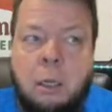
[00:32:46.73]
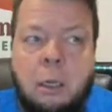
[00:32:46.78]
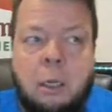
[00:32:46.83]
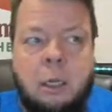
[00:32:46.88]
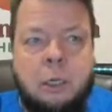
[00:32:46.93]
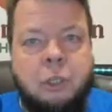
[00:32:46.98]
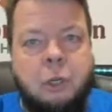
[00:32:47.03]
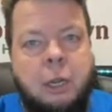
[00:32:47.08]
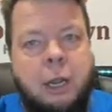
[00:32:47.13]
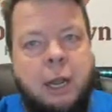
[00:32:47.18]

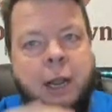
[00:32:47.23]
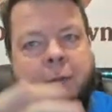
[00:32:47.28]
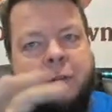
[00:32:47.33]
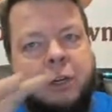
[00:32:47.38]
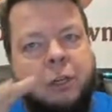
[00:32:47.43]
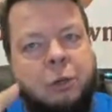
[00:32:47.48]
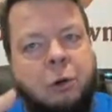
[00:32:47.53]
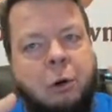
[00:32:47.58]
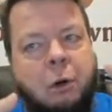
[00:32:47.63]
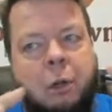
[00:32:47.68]
And so you have
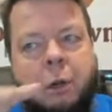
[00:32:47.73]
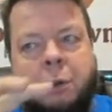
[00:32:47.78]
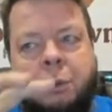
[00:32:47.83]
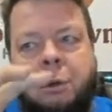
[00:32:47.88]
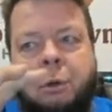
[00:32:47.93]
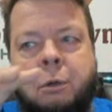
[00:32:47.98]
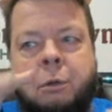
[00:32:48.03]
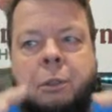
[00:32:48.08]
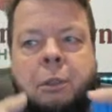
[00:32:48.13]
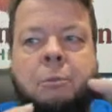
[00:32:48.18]
to sort of go
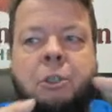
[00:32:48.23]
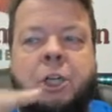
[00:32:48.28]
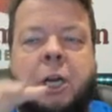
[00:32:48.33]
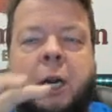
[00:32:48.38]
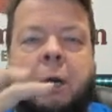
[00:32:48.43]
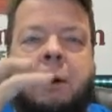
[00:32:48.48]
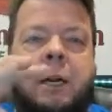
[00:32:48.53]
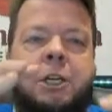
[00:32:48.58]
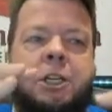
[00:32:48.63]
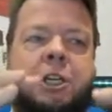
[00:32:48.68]
through some
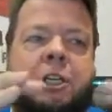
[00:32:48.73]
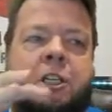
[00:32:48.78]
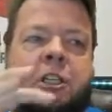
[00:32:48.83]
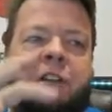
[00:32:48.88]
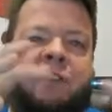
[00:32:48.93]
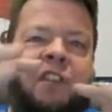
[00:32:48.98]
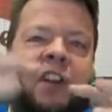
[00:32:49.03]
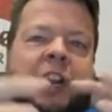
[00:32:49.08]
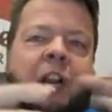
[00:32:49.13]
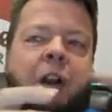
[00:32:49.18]
gyrations to
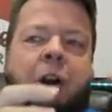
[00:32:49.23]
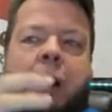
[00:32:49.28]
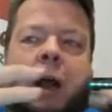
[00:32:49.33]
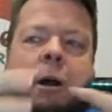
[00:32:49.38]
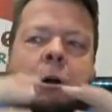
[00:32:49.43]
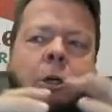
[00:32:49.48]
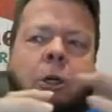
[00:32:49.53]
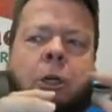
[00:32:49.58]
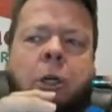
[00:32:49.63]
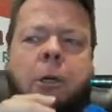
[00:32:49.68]
figure
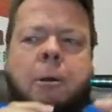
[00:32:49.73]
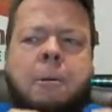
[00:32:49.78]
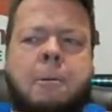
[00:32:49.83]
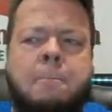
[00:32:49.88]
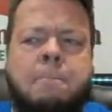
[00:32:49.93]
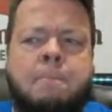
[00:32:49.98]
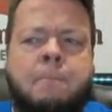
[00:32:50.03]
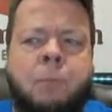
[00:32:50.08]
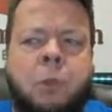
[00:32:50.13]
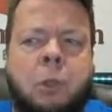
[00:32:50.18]
out
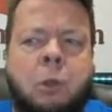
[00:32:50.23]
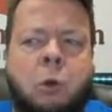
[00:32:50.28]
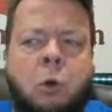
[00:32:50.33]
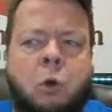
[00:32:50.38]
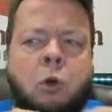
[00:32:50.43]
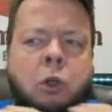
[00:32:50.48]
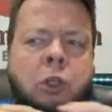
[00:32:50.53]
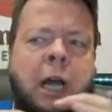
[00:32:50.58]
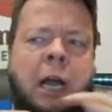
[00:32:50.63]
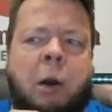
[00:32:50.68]

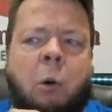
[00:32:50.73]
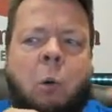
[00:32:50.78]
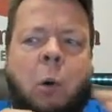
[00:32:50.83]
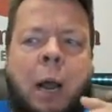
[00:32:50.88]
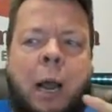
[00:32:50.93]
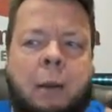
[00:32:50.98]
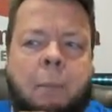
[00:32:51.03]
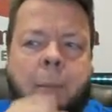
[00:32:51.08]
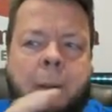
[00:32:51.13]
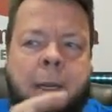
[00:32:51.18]
who's out of
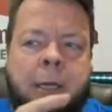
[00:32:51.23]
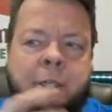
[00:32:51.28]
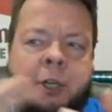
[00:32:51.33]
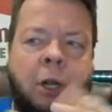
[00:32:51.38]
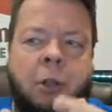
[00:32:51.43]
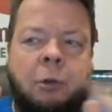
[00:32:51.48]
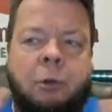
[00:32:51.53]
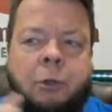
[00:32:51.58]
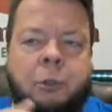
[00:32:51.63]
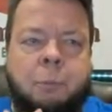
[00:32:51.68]
whack based
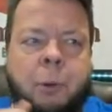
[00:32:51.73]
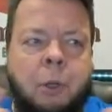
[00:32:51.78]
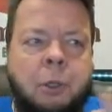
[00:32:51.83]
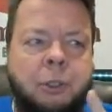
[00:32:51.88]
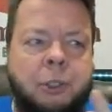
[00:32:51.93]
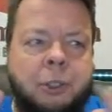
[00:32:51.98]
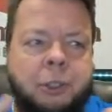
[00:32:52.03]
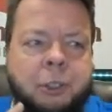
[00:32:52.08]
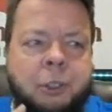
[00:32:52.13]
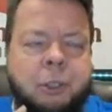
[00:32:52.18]
on those
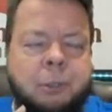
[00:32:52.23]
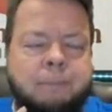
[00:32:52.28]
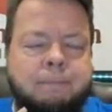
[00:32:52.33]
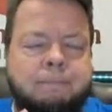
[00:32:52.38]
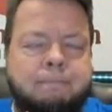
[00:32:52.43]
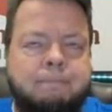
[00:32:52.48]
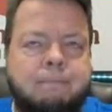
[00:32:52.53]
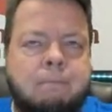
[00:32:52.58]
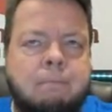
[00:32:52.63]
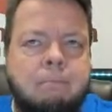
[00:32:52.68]
pulses
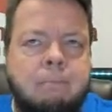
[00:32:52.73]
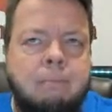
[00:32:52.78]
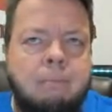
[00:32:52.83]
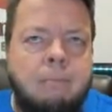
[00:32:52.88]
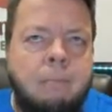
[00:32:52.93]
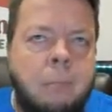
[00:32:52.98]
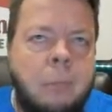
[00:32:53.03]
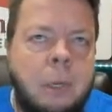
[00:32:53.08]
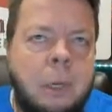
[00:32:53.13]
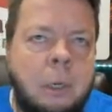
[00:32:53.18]

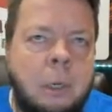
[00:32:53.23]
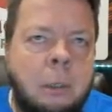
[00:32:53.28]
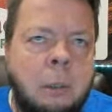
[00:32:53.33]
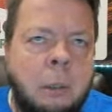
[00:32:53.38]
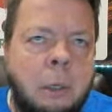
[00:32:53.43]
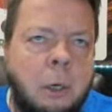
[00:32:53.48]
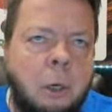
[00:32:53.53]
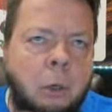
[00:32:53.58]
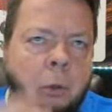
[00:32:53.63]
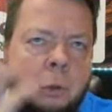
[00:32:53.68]

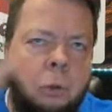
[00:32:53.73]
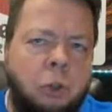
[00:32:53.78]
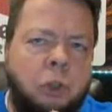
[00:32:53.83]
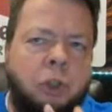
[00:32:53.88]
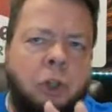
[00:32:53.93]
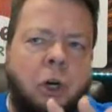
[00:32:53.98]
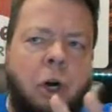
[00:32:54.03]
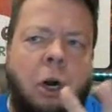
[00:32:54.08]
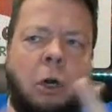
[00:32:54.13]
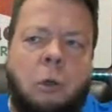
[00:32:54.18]
you know, who's
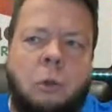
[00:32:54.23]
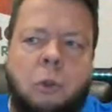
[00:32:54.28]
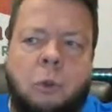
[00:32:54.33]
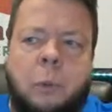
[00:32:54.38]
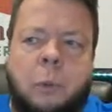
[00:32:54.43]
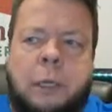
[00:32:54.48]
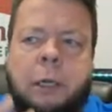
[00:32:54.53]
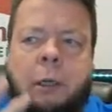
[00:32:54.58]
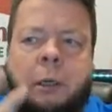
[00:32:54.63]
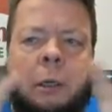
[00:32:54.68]
strong, who's
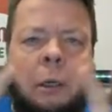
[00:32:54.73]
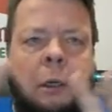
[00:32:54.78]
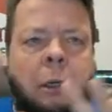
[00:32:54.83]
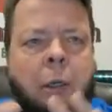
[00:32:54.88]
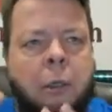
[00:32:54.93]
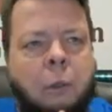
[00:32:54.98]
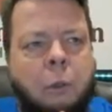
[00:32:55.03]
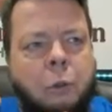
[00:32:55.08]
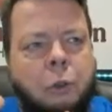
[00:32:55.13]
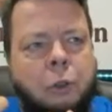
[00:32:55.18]
weak,
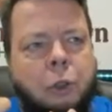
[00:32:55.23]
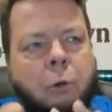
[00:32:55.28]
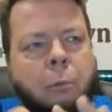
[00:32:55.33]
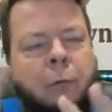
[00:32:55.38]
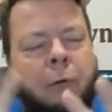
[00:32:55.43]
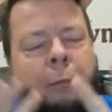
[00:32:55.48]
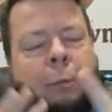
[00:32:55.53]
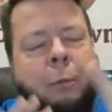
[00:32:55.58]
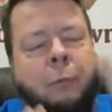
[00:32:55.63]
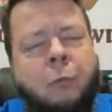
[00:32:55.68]
who's
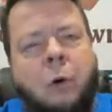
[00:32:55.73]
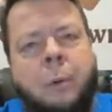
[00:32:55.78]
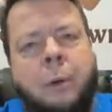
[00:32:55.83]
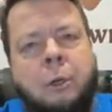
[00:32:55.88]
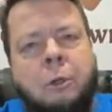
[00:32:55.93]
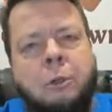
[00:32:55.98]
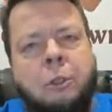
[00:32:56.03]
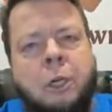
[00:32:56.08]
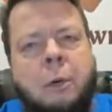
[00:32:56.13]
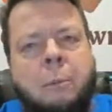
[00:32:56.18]

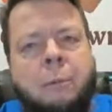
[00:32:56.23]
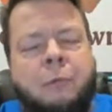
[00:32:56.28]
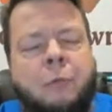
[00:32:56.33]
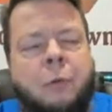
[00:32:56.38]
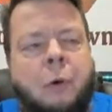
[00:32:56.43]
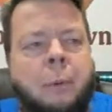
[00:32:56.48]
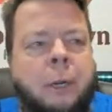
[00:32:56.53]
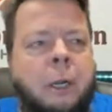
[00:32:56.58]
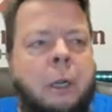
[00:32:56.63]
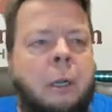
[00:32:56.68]
overperforming, who's
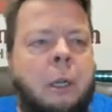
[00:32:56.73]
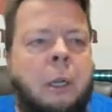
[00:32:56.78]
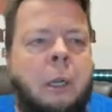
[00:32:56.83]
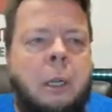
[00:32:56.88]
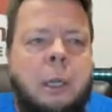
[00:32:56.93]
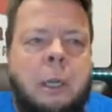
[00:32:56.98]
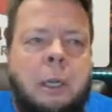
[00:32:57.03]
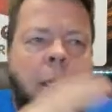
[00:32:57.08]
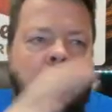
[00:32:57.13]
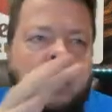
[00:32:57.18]
underperforming,
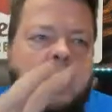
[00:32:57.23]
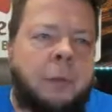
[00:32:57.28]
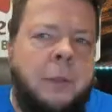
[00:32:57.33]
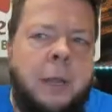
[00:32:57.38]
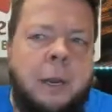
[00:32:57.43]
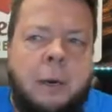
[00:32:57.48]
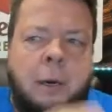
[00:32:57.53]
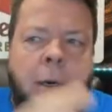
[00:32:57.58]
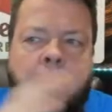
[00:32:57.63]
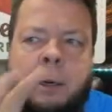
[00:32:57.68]
and
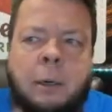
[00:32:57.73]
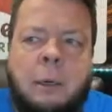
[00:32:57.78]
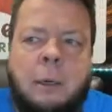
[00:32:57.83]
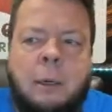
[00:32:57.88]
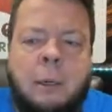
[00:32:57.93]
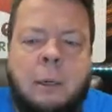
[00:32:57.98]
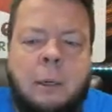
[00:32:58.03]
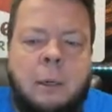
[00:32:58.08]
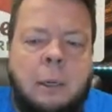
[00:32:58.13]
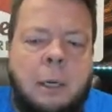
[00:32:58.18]
then
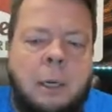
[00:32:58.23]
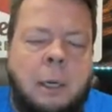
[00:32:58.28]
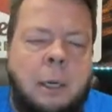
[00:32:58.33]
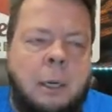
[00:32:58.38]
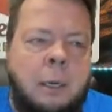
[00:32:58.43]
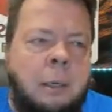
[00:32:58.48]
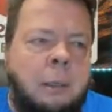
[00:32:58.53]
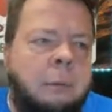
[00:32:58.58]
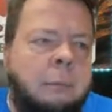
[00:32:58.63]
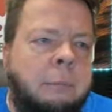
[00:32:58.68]

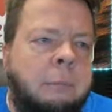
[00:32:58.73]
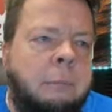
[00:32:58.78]
uh,